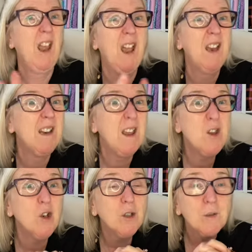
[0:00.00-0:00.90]
And there you
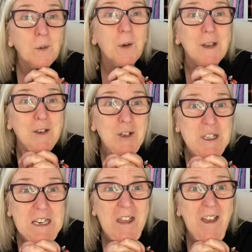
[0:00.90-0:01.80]
go, we're quite good
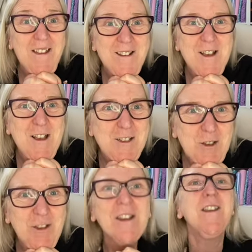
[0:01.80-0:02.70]
together. So
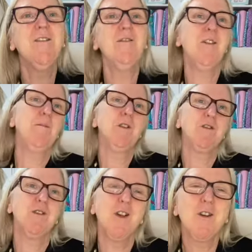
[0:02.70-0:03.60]
thank you very much
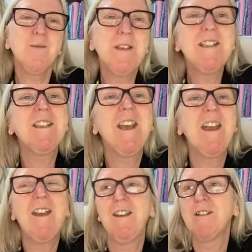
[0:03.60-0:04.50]
for joining me
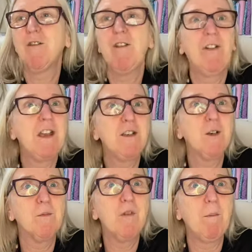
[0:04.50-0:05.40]
today. Sorry if I ended
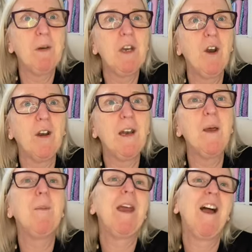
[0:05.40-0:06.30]
up rambling on a little
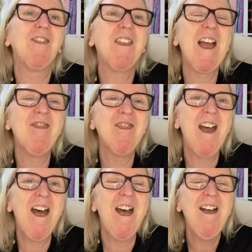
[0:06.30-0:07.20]
bit at the end
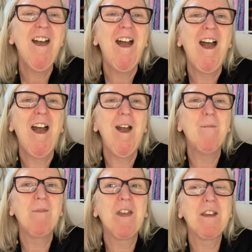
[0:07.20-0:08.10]
there.
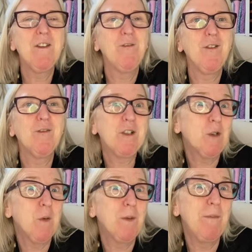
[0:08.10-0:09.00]
Thank you if you've
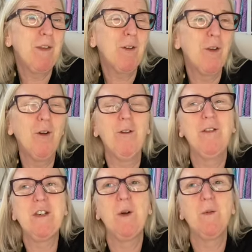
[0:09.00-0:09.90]
stuck with me through the whole
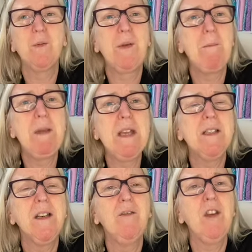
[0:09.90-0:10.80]
video. It would be
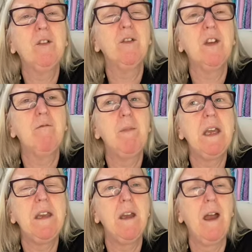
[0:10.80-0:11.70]
amazing if you could give
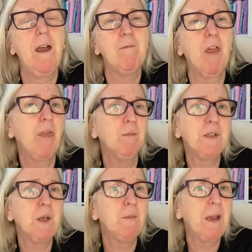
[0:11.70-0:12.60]
me a thumbs
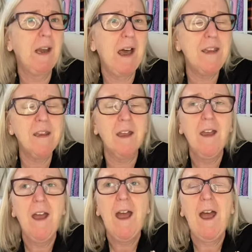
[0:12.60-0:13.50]
up, a like,
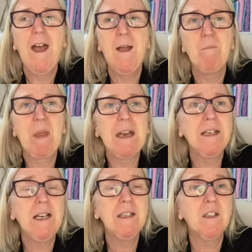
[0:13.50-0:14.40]
and
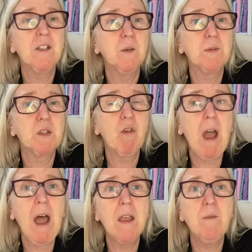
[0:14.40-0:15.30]
click to
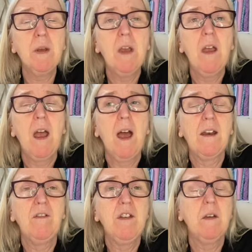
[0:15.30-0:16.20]
subscribe. And
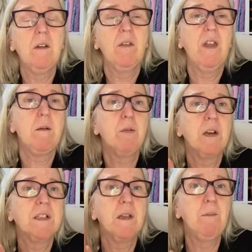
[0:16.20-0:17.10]
if you then
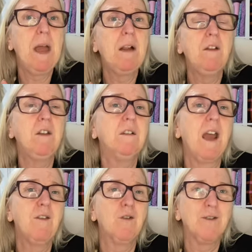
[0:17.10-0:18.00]
press the bell, you'll get
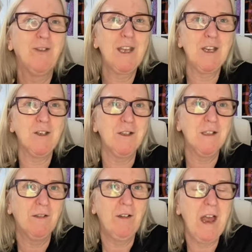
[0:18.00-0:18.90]
notifications
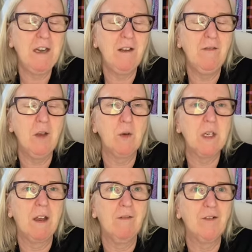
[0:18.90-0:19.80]
of any
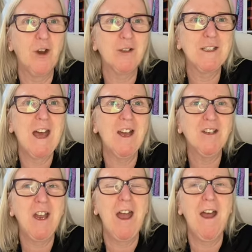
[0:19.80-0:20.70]
future vlogs that I
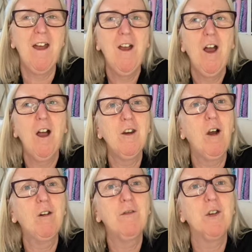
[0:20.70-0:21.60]
share. And
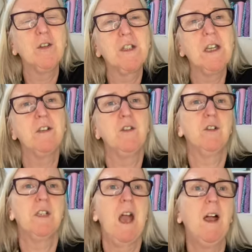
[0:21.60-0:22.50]
all of those things
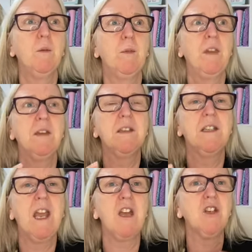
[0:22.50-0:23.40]
just help things to
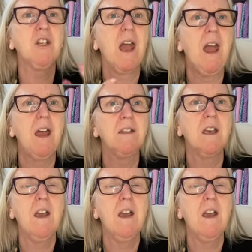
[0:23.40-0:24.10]
get shared